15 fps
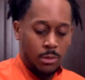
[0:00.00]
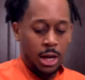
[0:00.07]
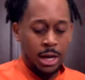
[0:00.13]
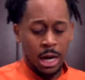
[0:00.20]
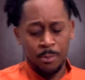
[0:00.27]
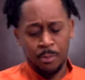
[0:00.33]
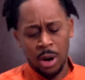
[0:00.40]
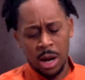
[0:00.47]

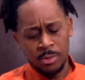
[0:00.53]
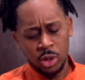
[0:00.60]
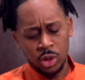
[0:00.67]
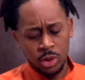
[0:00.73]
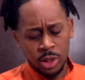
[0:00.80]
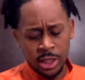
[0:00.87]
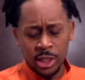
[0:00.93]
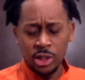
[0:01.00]
And I promise you,
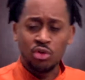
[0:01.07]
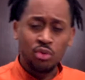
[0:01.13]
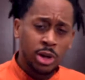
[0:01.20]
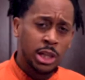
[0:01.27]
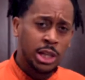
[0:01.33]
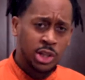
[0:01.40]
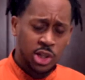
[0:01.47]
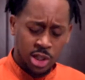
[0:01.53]
this is
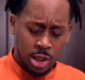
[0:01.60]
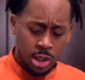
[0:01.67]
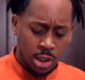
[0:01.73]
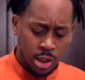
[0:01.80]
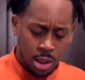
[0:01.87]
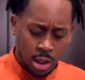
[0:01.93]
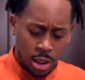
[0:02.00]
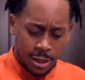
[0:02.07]
really just
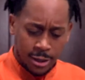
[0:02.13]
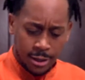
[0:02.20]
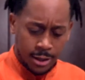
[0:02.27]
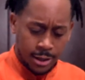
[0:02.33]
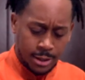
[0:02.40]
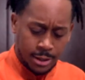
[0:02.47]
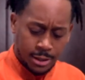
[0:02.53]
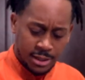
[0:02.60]

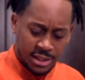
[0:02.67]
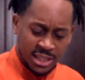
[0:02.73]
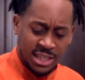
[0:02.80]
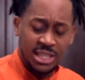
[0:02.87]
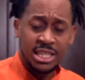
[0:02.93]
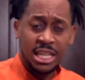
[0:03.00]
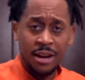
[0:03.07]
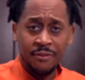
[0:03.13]
this
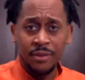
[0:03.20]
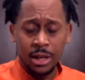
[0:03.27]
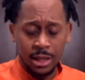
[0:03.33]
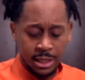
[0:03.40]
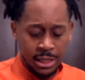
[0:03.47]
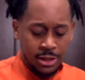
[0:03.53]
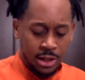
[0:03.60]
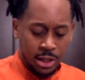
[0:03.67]
is
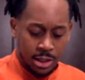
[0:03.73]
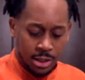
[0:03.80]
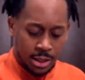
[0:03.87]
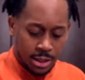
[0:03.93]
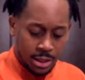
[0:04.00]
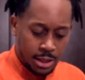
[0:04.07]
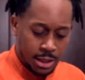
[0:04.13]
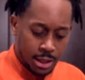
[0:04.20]
definitely the
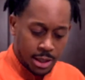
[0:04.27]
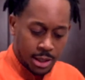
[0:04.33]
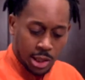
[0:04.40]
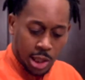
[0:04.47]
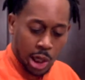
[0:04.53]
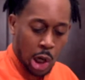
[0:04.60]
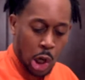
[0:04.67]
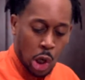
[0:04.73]

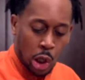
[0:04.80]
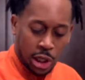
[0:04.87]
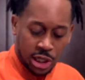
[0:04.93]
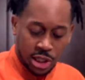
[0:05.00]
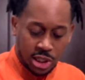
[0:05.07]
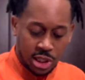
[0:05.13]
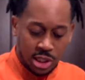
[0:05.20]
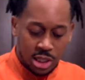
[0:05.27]

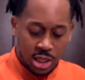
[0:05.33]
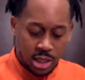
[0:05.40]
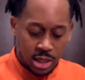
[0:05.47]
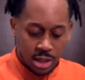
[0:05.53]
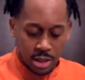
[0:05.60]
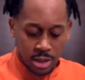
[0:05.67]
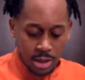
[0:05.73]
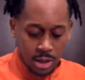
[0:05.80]
longest
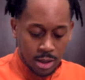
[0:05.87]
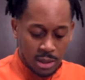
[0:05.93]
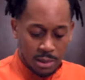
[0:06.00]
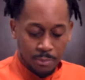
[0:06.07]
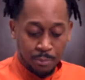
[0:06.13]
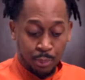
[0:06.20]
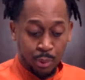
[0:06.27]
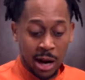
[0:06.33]

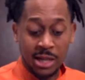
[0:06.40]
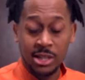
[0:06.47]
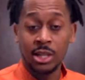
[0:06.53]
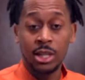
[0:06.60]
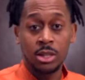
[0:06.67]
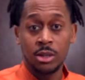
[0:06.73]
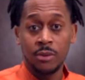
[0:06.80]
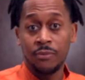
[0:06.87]

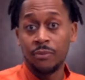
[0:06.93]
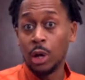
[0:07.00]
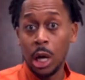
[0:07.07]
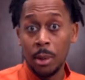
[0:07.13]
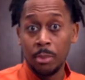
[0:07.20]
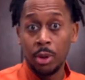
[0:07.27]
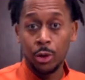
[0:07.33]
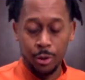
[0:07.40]
process of
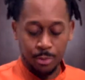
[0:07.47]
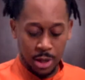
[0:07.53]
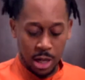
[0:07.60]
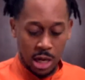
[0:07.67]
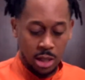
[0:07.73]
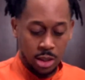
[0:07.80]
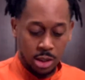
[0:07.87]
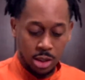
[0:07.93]
gumbo, to be
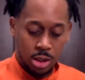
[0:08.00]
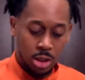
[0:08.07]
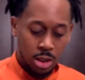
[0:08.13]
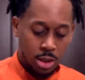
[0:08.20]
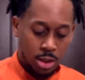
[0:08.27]
honest.